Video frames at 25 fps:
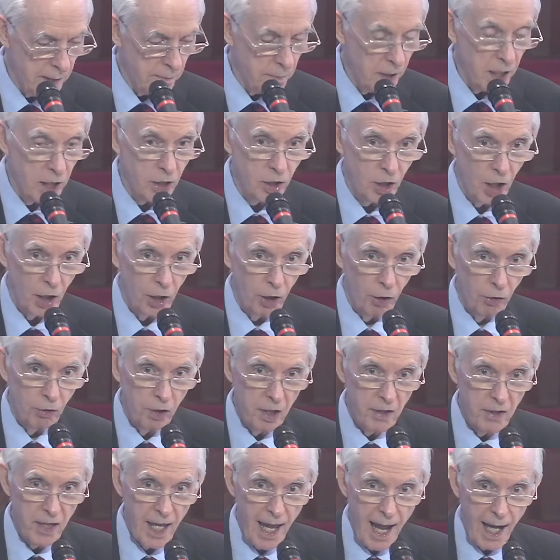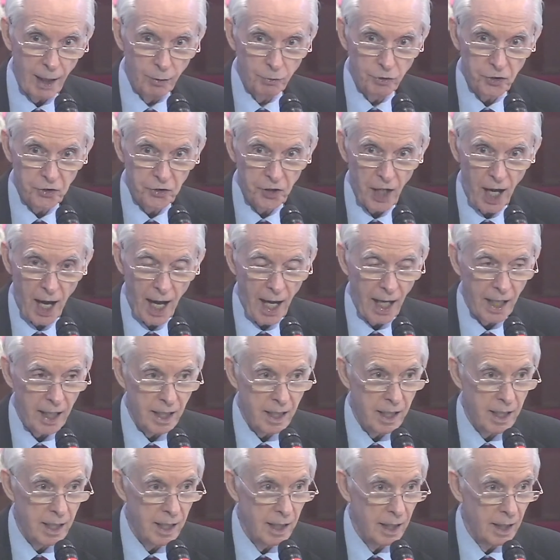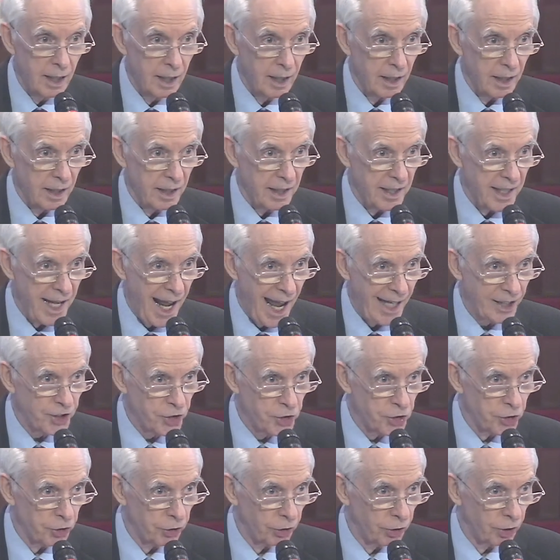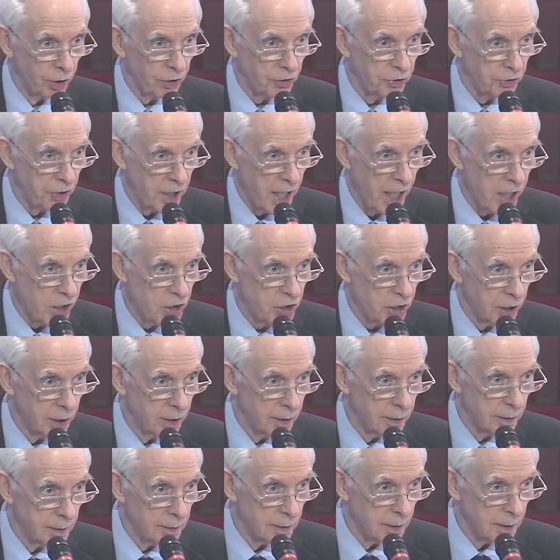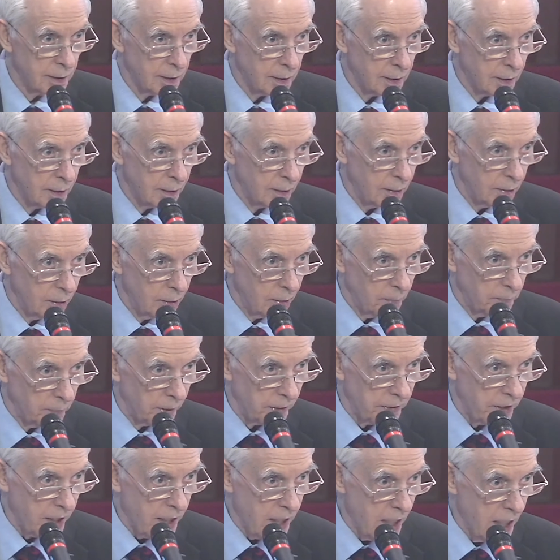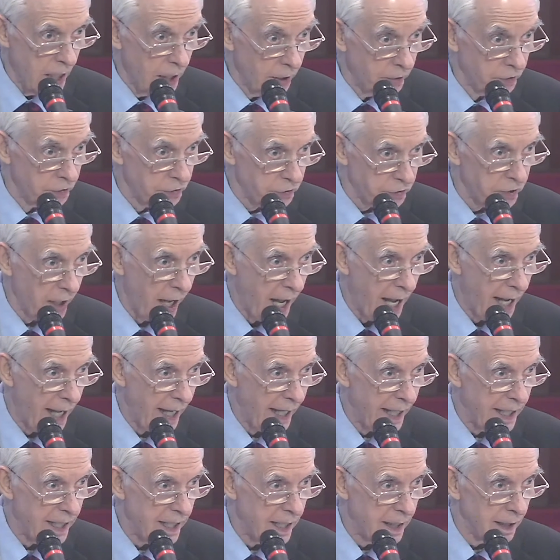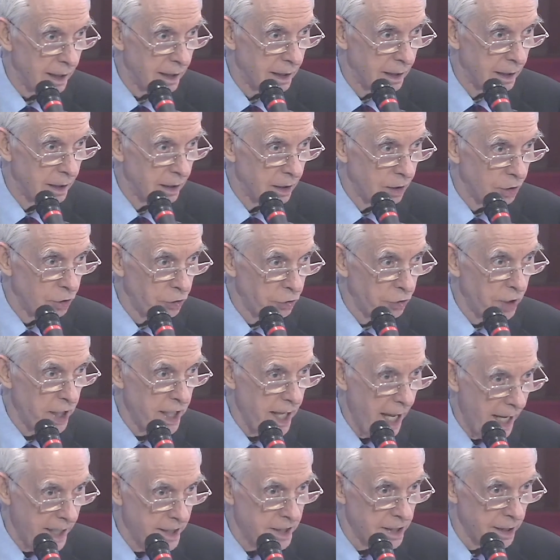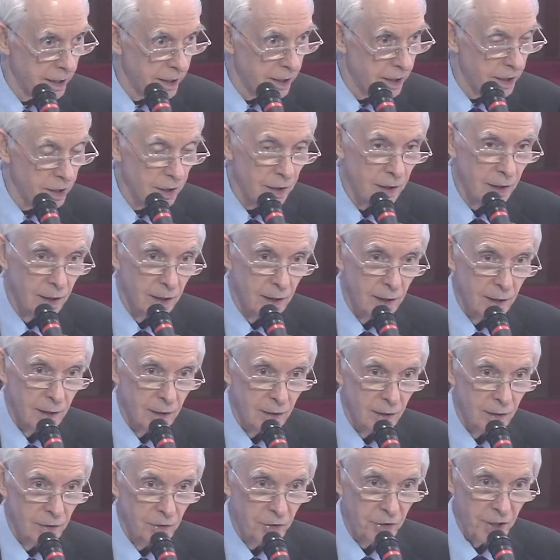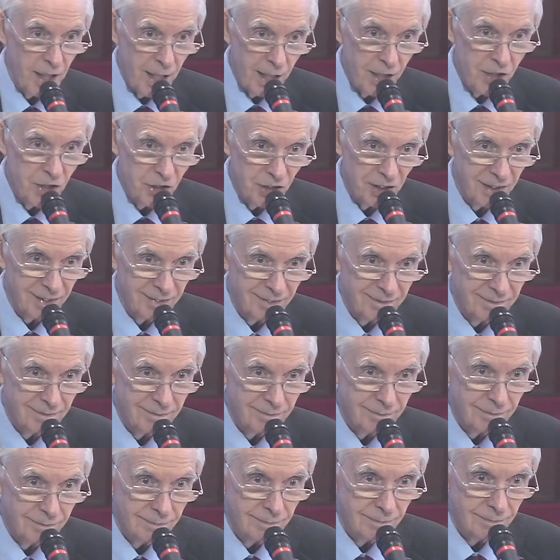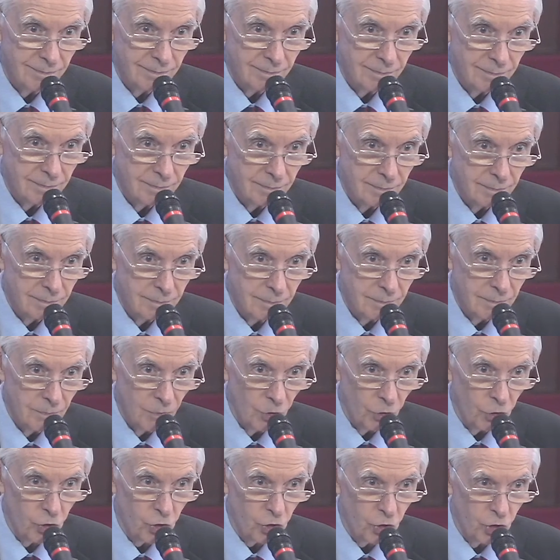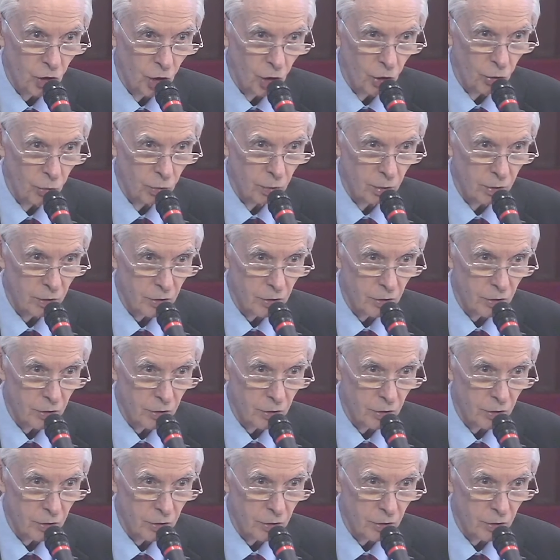mean not only the outside natural creation, but the inside created creation, the soul, the